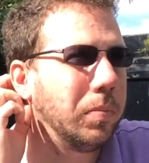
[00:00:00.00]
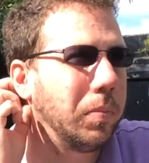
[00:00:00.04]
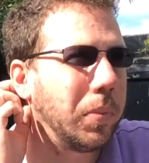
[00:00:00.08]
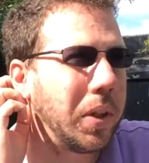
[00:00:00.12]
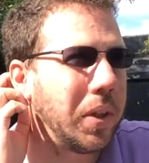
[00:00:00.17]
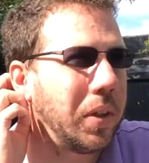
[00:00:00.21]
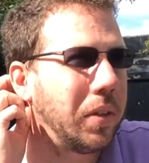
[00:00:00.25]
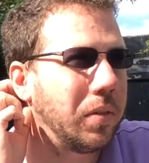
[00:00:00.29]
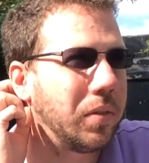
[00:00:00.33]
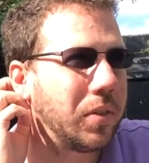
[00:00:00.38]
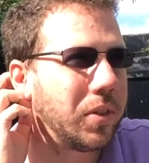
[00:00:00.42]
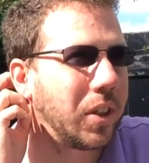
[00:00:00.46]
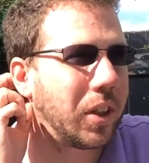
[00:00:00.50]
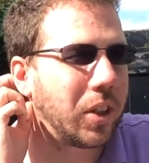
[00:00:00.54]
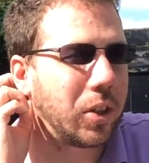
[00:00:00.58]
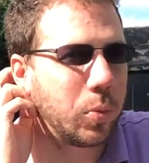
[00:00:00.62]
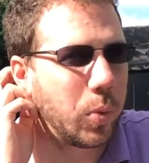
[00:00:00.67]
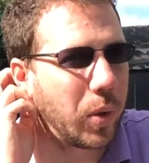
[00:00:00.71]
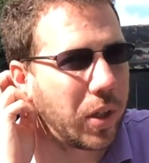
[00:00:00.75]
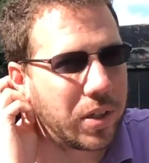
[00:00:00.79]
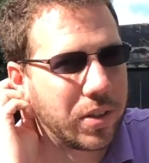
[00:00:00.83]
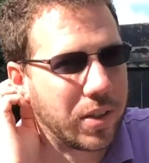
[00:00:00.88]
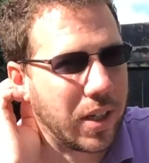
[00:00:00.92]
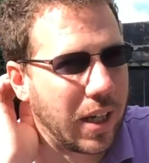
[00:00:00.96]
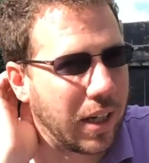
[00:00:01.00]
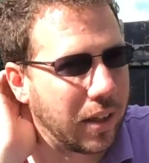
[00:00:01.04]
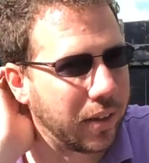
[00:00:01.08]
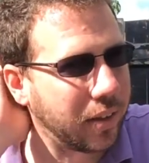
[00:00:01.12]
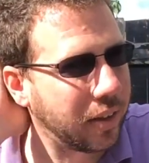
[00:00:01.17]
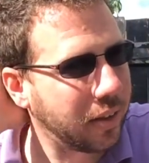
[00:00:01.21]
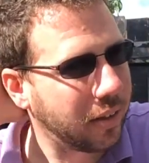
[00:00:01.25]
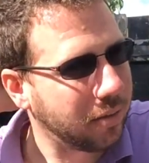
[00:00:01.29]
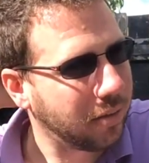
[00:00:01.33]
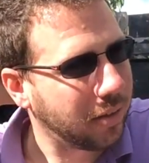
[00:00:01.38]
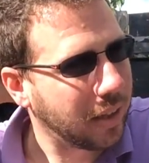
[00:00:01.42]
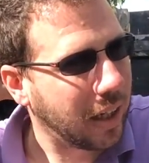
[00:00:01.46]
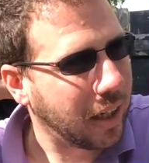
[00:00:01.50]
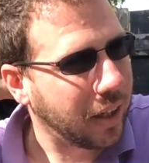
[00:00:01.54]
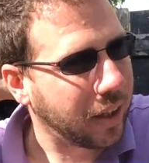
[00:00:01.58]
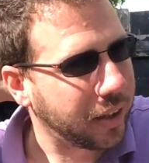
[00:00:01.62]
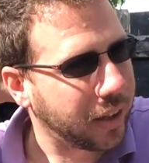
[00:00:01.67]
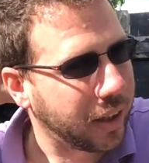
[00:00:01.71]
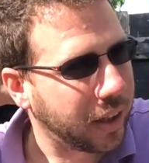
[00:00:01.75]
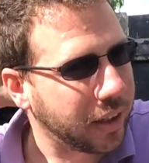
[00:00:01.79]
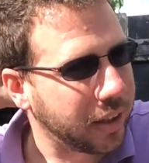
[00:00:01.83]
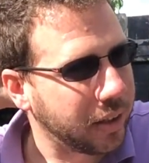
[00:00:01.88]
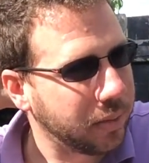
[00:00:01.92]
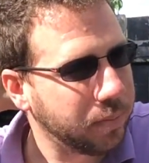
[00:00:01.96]
being 6 weeks out
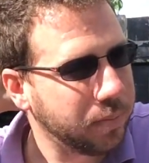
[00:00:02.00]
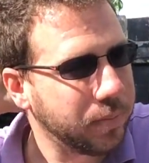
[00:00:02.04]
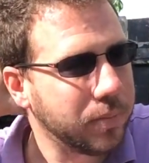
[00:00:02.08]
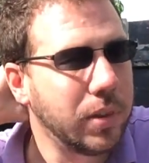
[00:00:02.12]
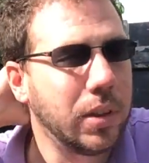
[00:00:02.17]
of date.